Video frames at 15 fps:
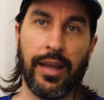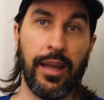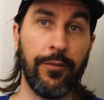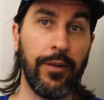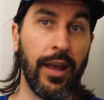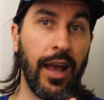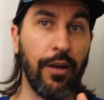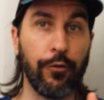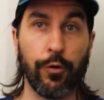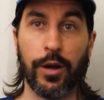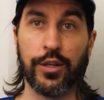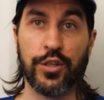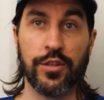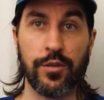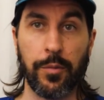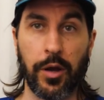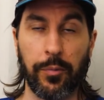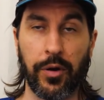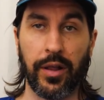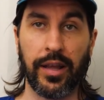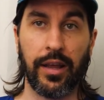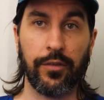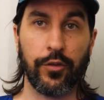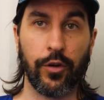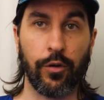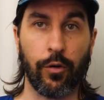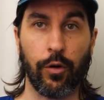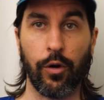If you have questions about polyester,